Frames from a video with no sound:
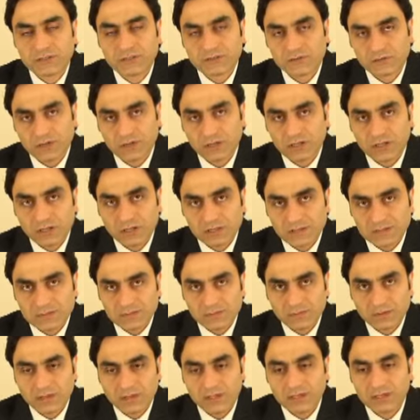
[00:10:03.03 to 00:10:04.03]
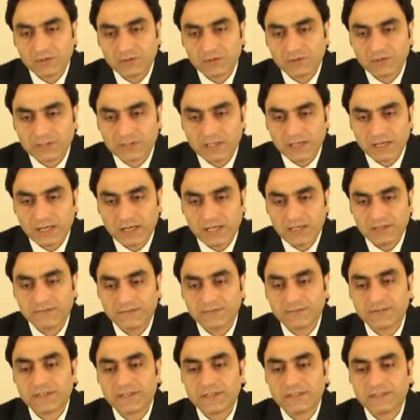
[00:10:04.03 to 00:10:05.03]
to Allah subhanahu wa ta'ala,
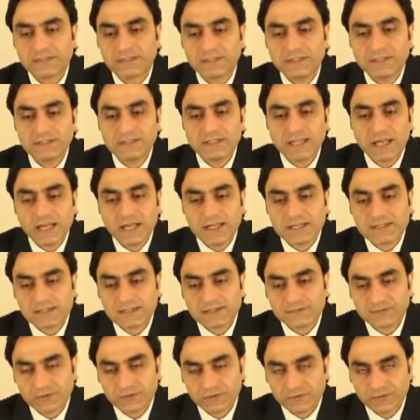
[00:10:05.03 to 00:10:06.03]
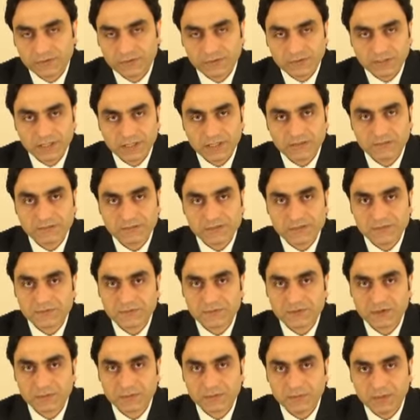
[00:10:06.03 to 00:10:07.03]
if they did ask for forgiveness
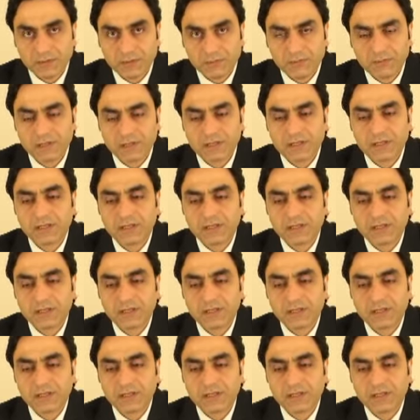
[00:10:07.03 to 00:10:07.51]
from Him,